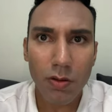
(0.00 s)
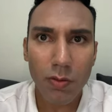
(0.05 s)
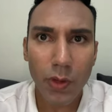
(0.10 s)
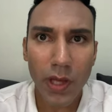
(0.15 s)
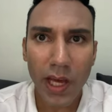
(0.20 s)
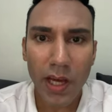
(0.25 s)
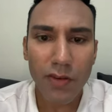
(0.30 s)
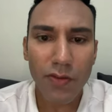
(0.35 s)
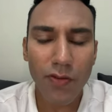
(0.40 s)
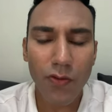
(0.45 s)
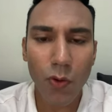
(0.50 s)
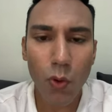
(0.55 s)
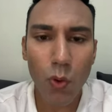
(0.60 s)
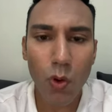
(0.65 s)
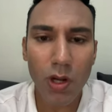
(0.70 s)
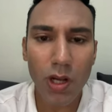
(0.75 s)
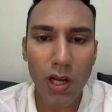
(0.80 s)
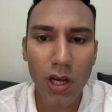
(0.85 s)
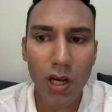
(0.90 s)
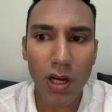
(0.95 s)
we had
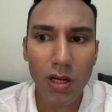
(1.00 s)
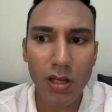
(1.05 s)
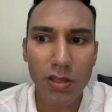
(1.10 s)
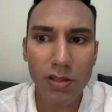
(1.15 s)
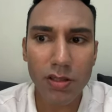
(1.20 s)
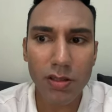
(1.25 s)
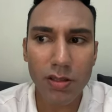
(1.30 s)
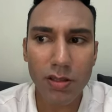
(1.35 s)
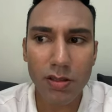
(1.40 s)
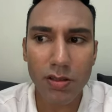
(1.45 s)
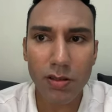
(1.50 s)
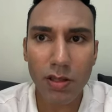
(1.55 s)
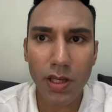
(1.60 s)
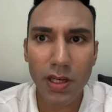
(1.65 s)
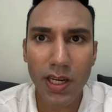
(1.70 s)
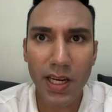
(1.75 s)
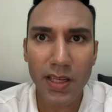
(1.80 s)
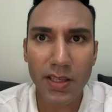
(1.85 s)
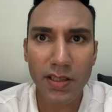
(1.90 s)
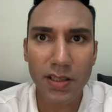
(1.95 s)
four cars, a
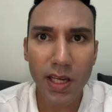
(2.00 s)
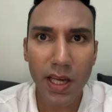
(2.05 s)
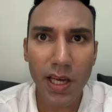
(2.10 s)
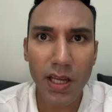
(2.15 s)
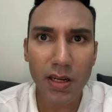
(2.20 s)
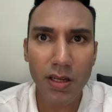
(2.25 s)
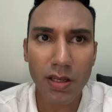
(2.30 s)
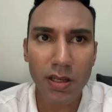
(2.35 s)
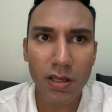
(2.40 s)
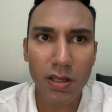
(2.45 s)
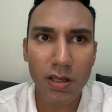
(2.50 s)
Nissan,